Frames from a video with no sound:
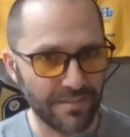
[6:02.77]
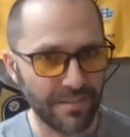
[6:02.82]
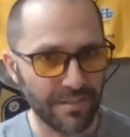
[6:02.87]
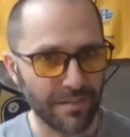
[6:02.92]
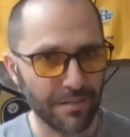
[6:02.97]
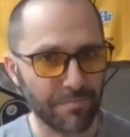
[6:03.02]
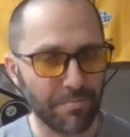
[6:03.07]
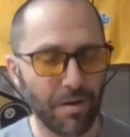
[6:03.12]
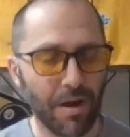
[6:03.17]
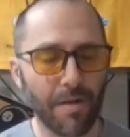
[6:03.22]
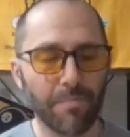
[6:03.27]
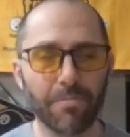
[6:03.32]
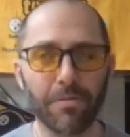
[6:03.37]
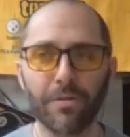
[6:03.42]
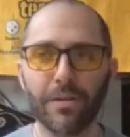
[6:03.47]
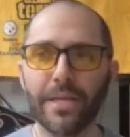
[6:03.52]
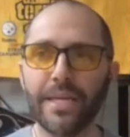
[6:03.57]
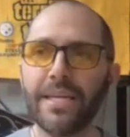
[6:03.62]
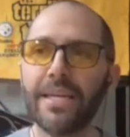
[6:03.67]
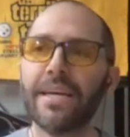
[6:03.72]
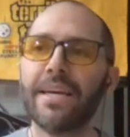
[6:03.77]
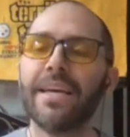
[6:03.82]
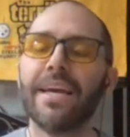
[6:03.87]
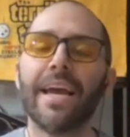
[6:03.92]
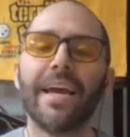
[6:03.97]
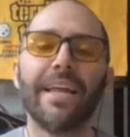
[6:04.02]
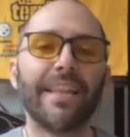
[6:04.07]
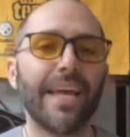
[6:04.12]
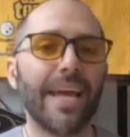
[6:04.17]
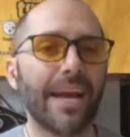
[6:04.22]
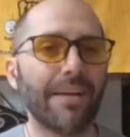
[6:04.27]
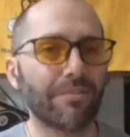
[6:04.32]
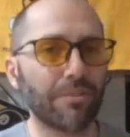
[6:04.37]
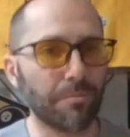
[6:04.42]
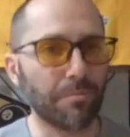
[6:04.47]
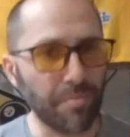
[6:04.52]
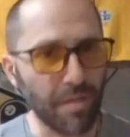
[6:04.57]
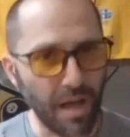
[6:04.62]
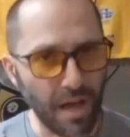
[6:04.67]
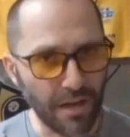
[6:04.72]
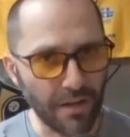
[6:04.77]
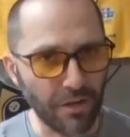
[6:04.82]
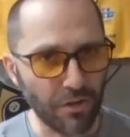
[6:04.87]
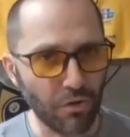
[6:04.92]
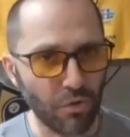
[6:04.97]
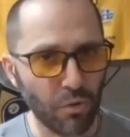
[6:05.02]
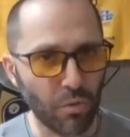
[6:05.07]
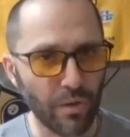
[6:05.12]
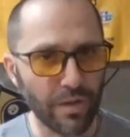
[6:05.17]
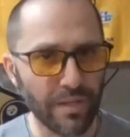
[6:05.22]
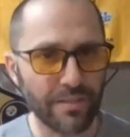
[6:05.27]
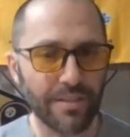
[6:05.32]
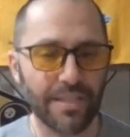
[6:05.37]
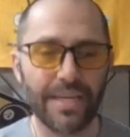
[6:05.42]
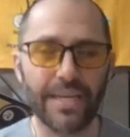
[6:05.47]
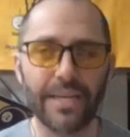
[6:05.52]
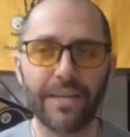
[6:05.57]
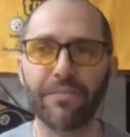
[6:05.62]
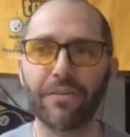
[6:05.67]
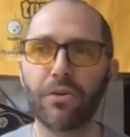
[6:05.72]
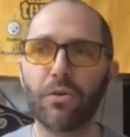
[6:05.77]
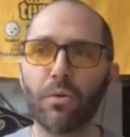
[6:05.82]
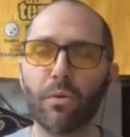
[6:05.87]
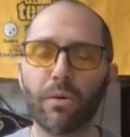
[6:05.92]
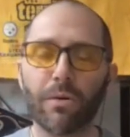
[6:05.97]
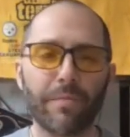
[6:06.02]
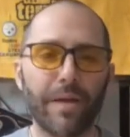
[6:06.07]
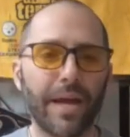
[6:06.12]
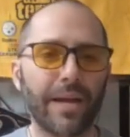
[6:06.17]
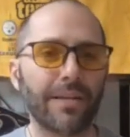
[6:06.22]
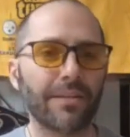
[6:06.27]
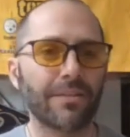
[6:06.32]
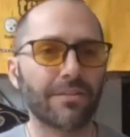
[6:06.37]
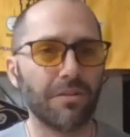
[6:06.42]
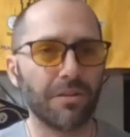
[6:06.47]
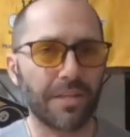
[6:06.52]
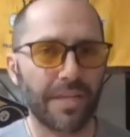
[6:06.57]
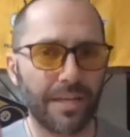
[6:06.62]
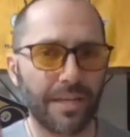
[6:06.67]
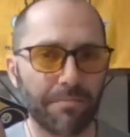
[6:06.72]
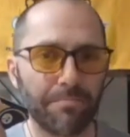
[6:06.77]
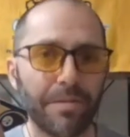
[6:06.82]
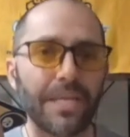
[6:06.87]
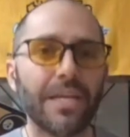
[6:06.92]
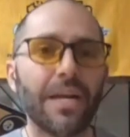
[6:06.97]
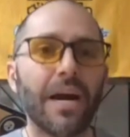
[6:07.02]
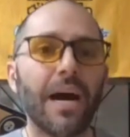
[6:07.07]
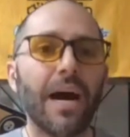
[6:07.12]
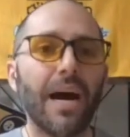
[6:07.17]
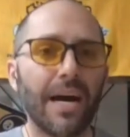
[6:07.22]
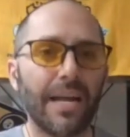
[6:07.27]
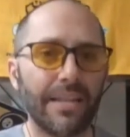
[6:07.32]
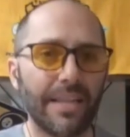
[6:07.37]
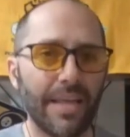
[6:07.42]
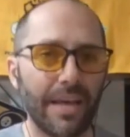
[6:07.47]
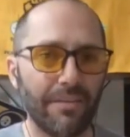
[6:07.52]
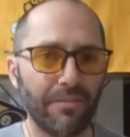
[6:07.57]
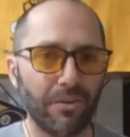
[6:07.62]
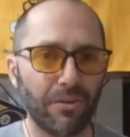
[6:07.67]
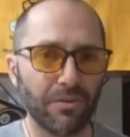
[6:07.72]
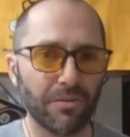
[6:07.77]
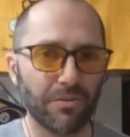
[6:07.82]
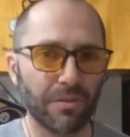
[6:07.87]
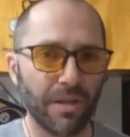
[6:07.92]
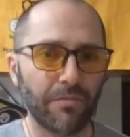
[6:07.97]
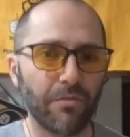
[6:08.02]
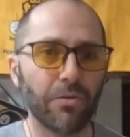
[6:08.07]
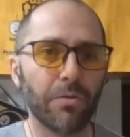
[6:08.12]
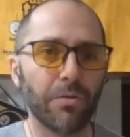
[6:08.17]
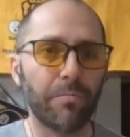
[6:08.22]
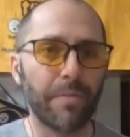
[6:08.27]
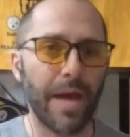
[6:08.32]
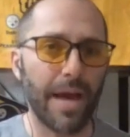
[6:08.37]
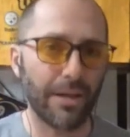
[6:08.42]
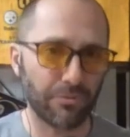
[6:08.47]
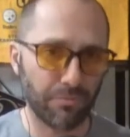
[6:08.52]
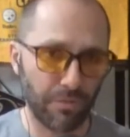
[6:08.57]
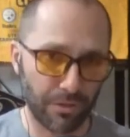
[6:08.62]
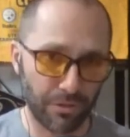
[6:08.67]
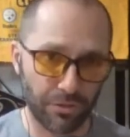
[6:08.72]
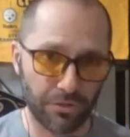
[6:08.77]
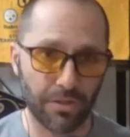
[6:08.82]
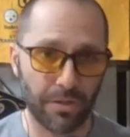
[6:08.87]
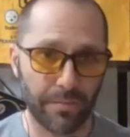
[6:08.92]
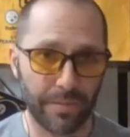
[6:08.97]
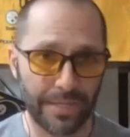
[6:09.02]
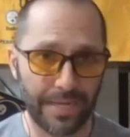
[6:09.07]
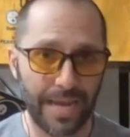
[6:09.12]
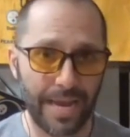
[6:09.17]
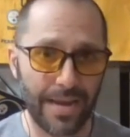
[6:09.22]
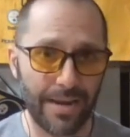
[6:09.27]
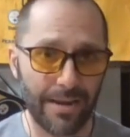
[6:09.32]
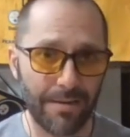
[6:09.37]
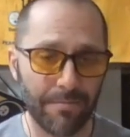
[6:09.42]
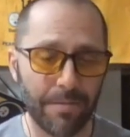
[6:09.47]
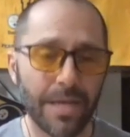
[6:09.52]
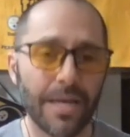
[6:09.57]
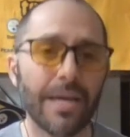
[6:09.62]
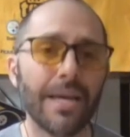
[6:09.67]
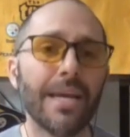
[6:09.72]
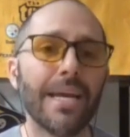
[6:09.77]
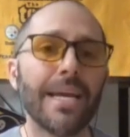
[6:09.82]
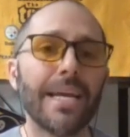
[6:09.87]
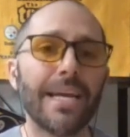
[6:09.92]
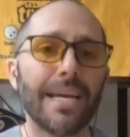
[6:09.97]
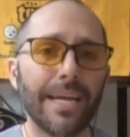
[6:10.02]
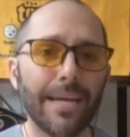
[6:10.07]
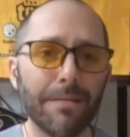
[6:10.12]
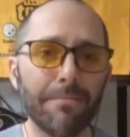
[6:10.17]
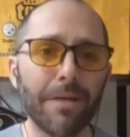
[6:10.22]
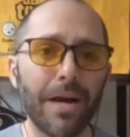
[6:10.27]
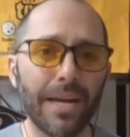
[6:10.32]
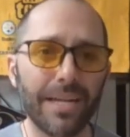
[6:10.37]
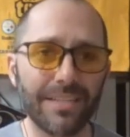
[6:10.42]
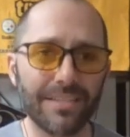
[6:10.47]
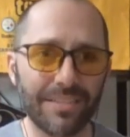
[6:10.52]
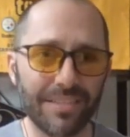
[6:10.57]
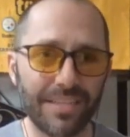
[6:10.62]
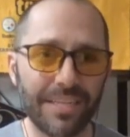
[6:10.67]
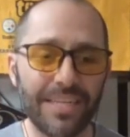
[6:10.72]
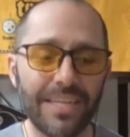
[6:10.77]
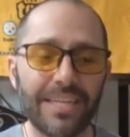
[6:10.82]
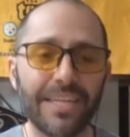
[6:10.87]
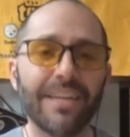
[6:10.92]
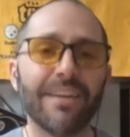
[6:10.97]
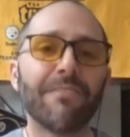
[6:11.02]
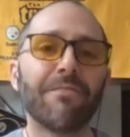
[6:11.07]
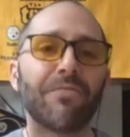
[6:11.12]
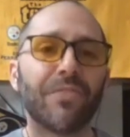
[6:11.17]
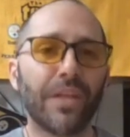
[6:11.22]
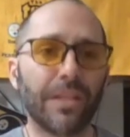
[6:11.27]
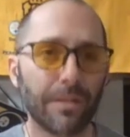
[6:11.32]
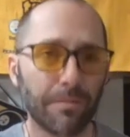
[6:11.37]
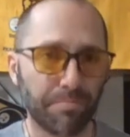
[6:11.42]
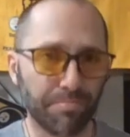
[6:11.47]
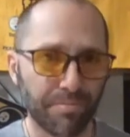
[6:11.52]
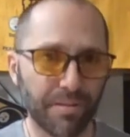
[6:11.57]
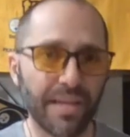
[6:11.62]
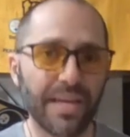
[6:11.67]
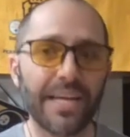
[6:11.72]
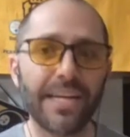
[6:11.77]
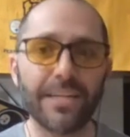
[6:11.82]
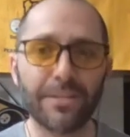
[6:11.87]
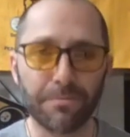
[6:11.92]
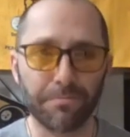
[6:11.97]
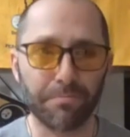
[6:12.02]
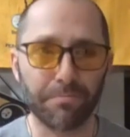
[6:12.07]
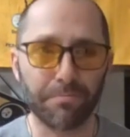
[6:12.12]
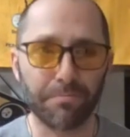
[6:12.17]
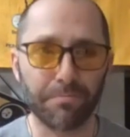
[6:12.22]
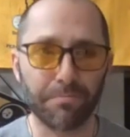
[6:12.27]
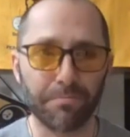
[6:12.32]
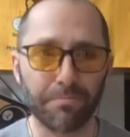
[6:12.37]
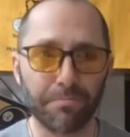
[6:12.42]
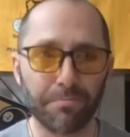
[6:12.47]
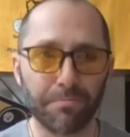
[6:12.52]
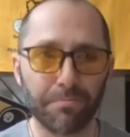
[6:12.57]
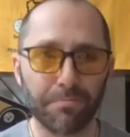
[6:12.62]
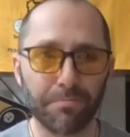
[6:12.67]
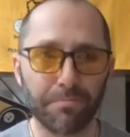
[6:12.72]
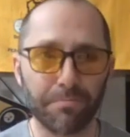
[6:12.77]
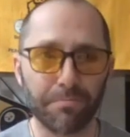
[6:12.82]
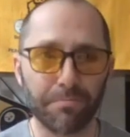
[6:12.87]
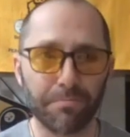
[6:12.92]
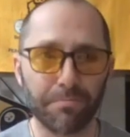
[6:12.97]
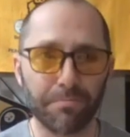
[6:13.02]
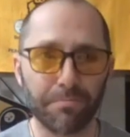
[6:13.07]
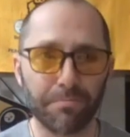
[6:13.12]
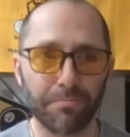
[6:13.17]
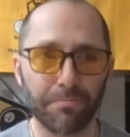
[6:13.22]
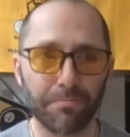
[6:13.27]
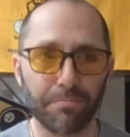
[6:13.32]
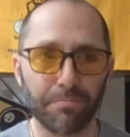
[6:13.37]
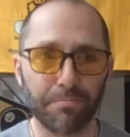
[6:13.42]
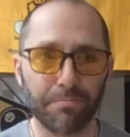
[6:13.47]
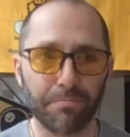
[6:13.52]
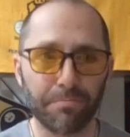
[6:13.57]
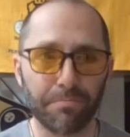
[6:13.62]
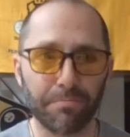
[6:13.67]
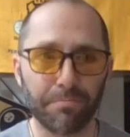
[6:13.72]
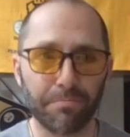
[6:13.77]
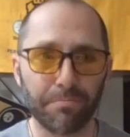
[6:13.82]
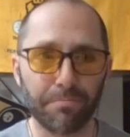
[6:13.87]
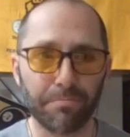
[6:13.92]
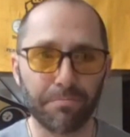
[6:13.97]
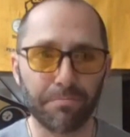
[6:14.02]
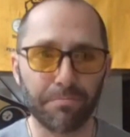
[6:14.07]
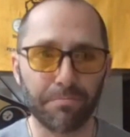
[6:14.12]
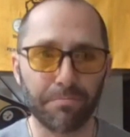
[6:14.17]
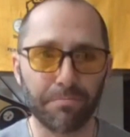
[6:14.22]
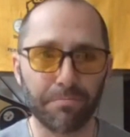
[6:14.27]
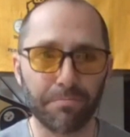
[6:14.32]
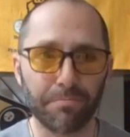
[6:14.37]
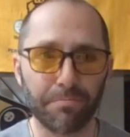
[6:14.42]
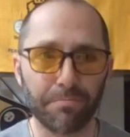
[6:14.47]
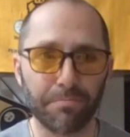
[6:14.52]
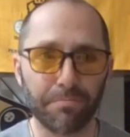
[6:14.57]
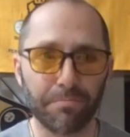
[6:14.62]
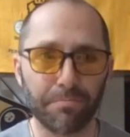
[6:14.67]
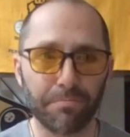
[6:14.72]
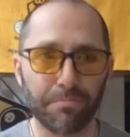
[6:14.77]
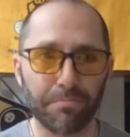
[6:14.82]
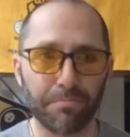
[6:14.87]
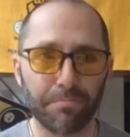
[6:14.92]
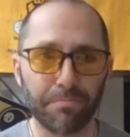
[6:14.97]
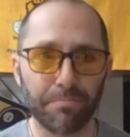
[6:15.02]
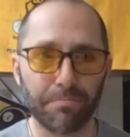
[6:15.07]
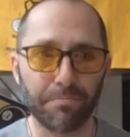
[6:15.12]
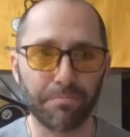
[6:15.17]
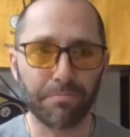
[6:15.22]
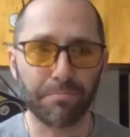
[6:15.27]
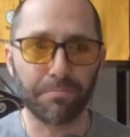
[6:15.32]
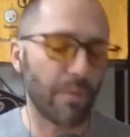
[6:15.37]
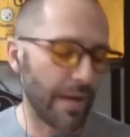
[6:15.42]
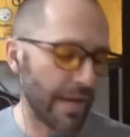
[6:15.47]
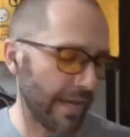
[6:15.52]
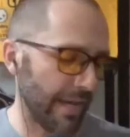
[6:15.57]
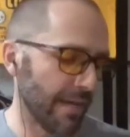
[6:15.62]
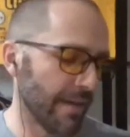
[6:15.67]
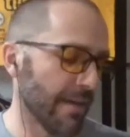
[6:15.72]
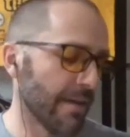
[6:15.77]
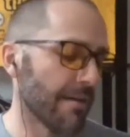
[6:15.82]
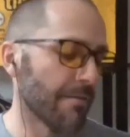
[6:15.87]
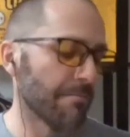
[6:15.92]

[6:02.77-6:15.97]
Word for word: to sell it properly, and they have to block accordingly. And if a quarterback is looking beyond that first level, the pass rusher's coming at him, he might see that the play is busted. And if the play is busted, I'm going to throw it at their feet or I'm going to throw it away